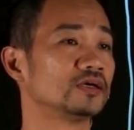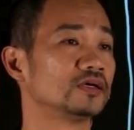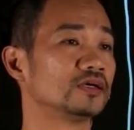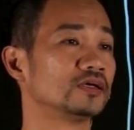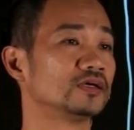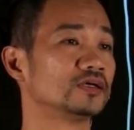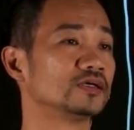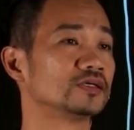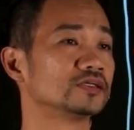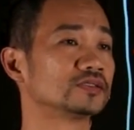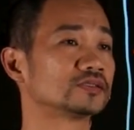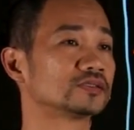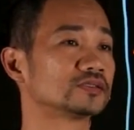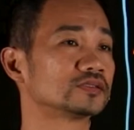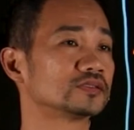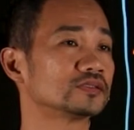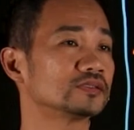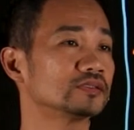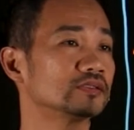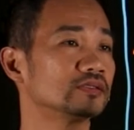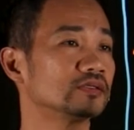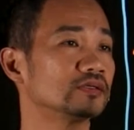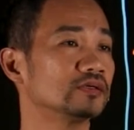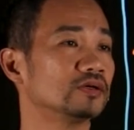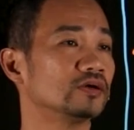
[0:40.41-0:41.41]
is
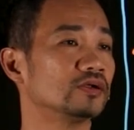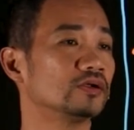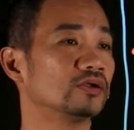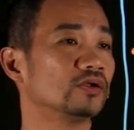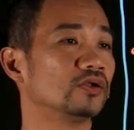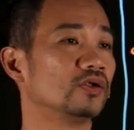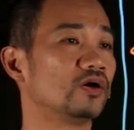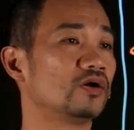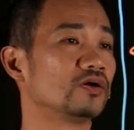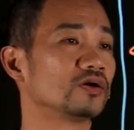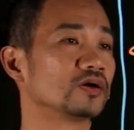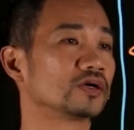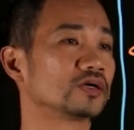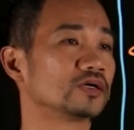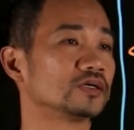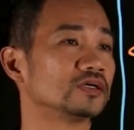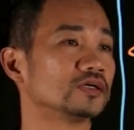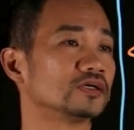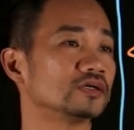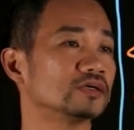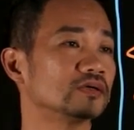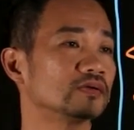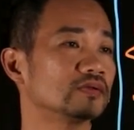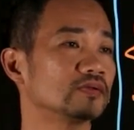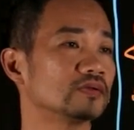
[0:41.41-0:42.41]

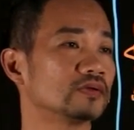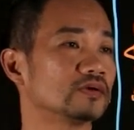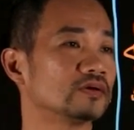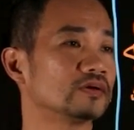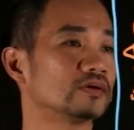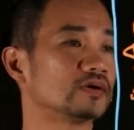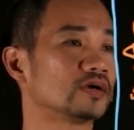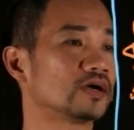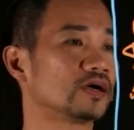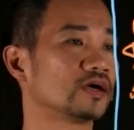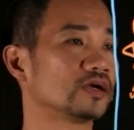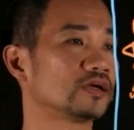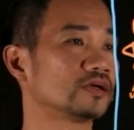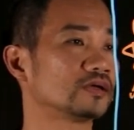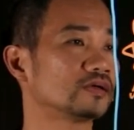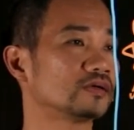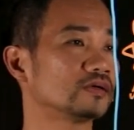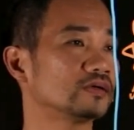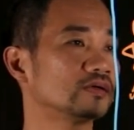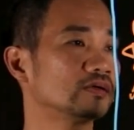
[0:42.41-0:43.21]
longer, all right?